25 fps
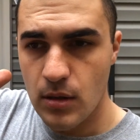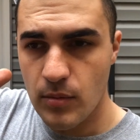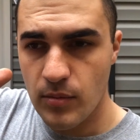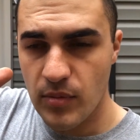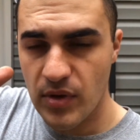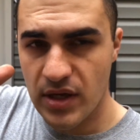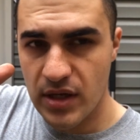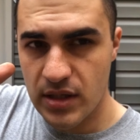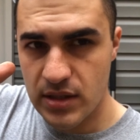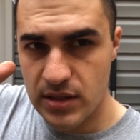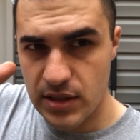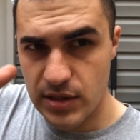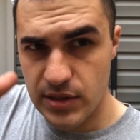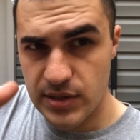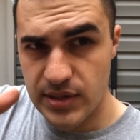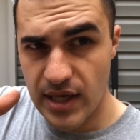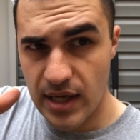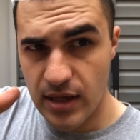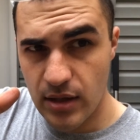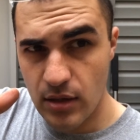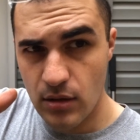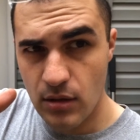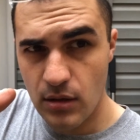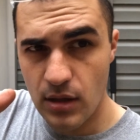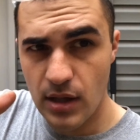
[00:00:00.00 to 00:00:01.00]
begin to
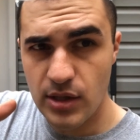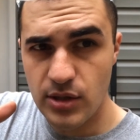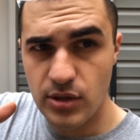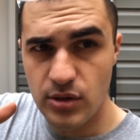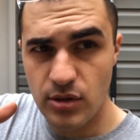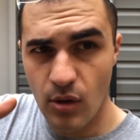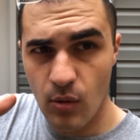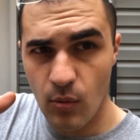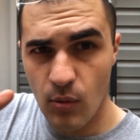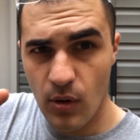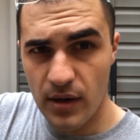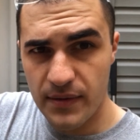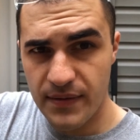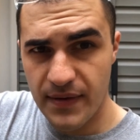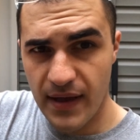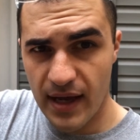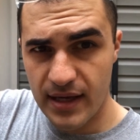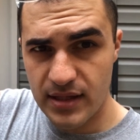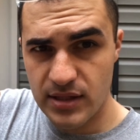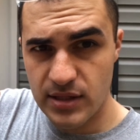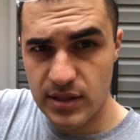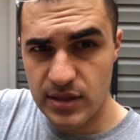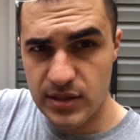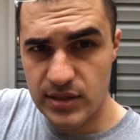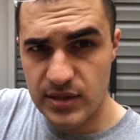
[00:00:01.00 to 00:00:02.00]
settle, and you don't want
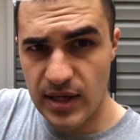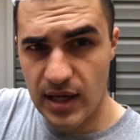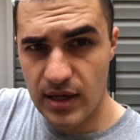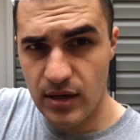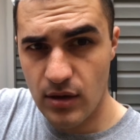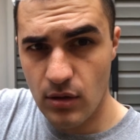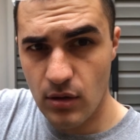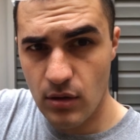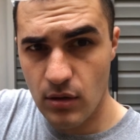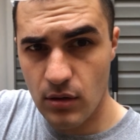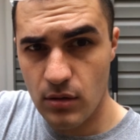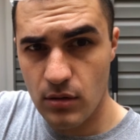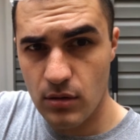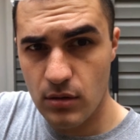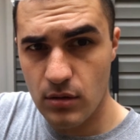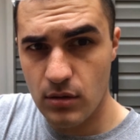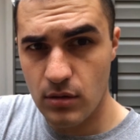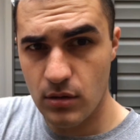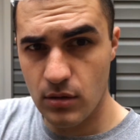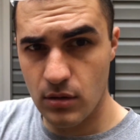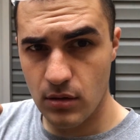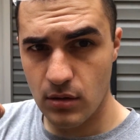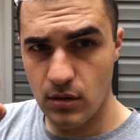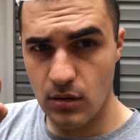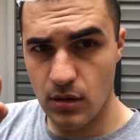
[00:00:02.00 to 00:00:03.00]
that to settle
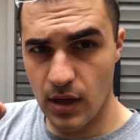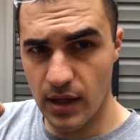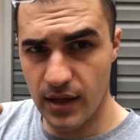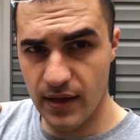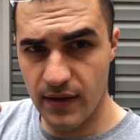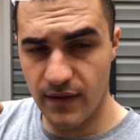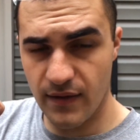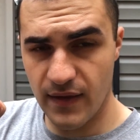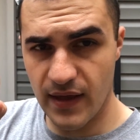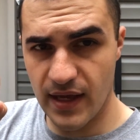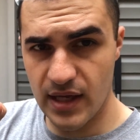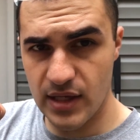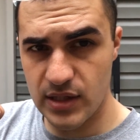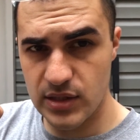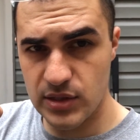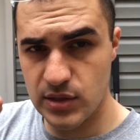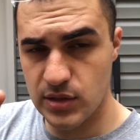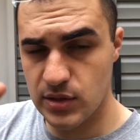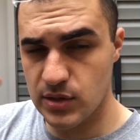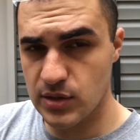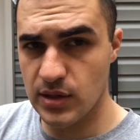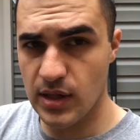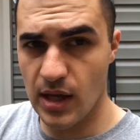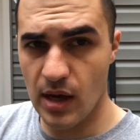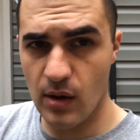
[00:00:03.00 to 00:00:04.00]
like this,
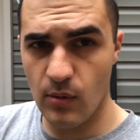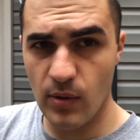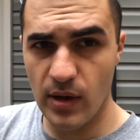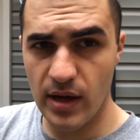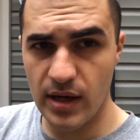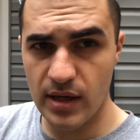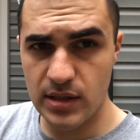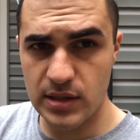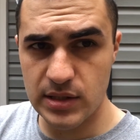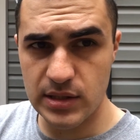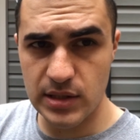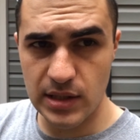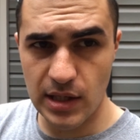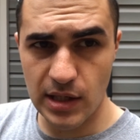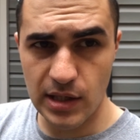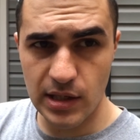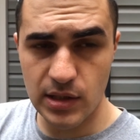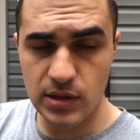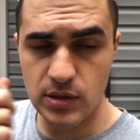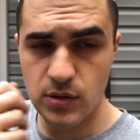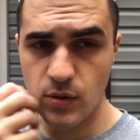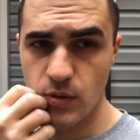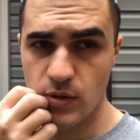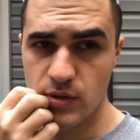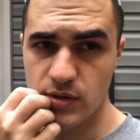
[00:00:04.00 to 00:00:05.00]
so that way it's
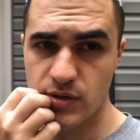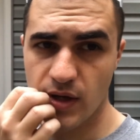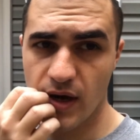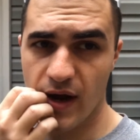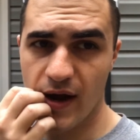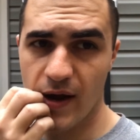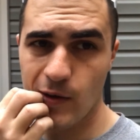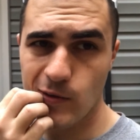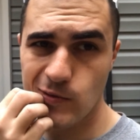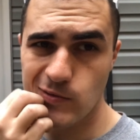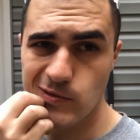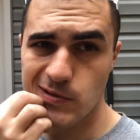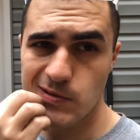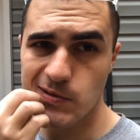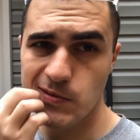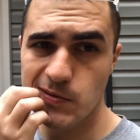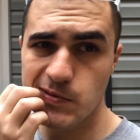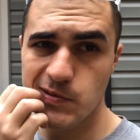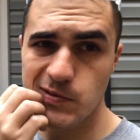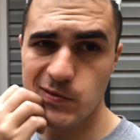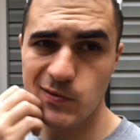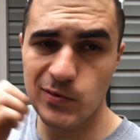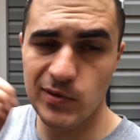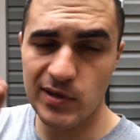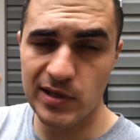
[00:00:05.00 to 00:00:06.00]
leaning towards your house.
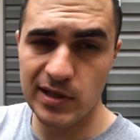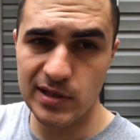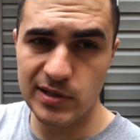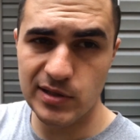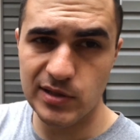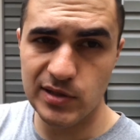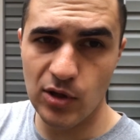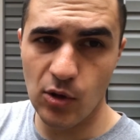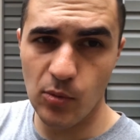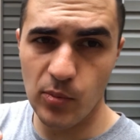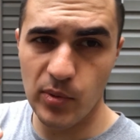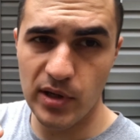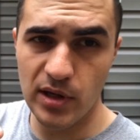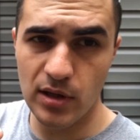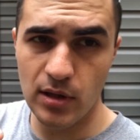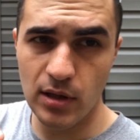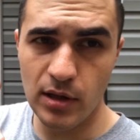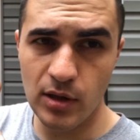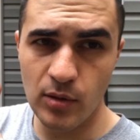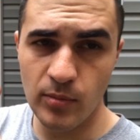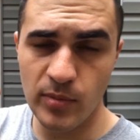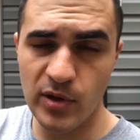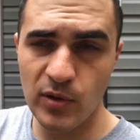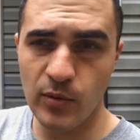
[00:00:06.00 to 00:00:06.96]
So we're going to slope it a little bit